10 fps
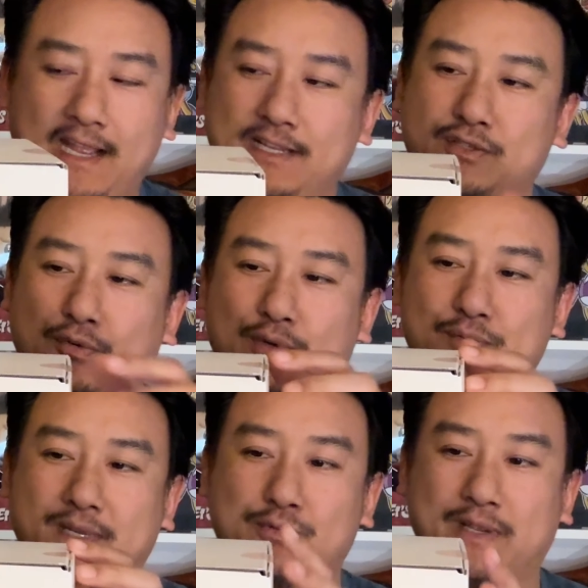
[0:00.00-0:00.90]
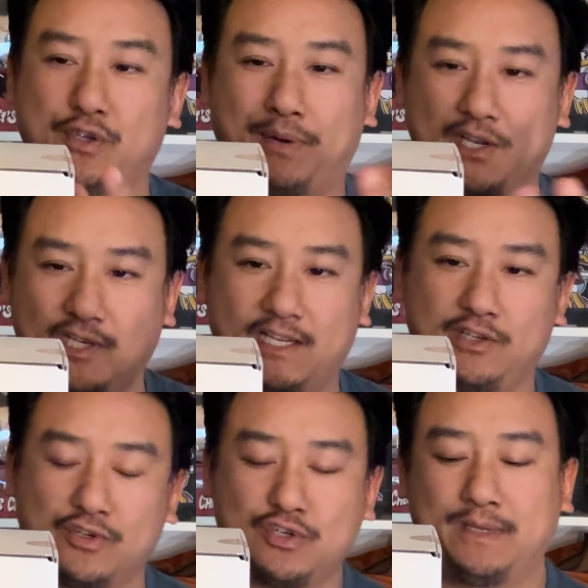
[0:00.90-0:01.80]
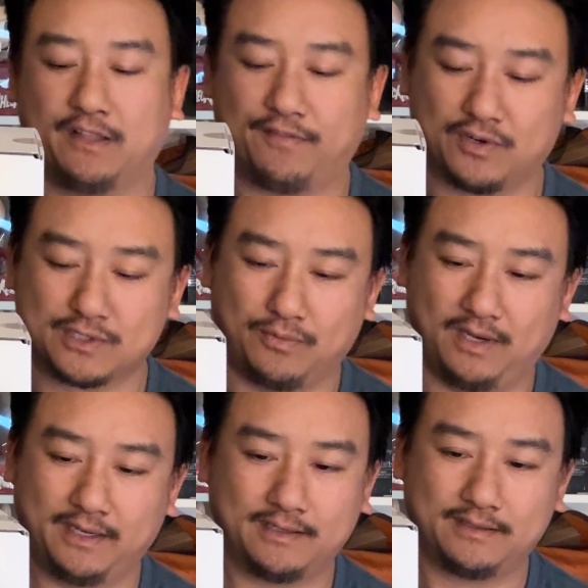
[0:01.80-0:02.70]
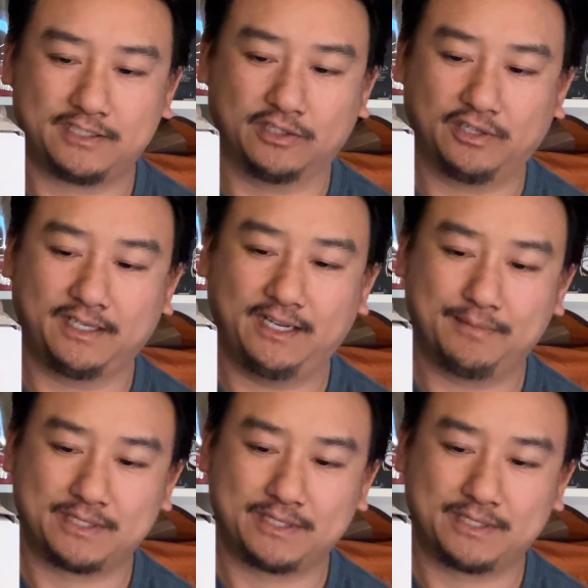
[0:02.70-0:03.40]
so which means when you punch it in, you should be the first one to look it up.